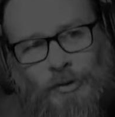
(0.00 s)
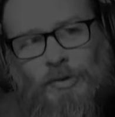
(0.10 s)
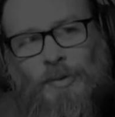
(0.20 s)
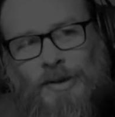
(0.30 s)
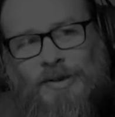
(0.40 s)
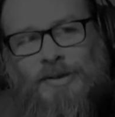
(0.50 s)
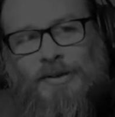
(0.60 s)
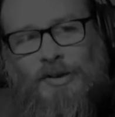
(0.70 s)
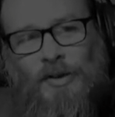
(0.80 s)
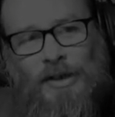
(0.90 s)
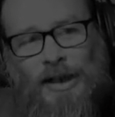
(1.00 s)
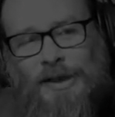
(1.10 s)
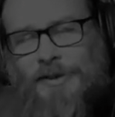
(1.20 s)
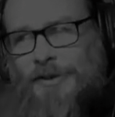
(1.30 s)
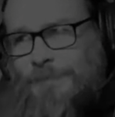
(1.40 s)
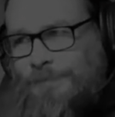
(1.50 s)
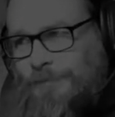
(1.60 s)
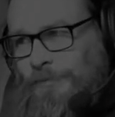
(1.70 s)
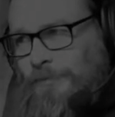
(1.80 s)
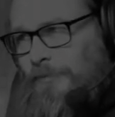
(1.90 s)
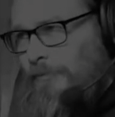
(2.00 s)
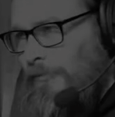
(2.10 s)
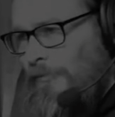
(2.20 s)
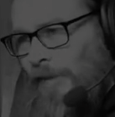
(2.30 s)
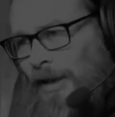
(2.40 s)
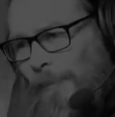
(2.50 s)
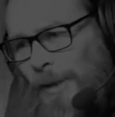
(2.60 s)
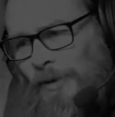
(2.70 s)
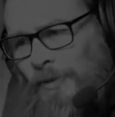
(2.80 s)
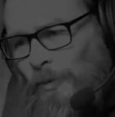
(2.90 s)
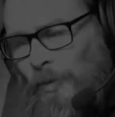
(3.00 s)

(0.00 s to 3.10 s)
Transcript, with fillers: through with your client about